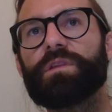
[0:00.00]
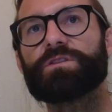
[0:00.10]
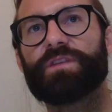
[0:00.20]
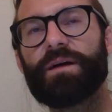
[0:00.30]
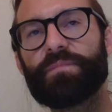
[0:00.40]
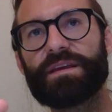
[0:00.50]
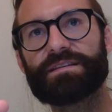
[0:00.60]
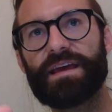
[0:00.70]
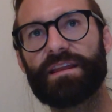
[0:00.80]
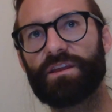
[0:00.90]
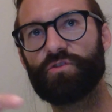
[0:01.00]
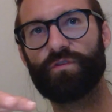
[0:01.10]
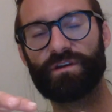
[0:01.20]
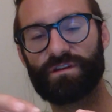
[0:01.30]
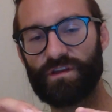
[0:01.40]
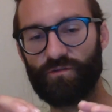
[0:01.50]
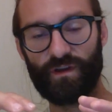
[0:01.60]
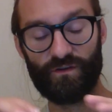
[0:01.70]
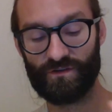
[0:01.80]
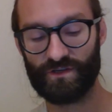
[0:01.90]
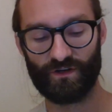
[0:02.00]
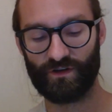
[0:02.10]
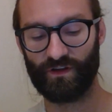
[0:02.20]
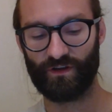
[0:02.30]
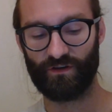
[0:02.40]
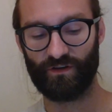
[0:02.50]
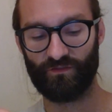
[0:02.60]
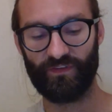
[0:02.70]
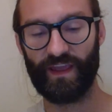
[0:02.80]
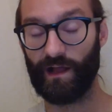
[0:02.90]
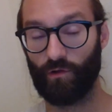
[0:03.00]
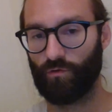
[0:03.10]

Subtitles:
So that being said, you can use your VL,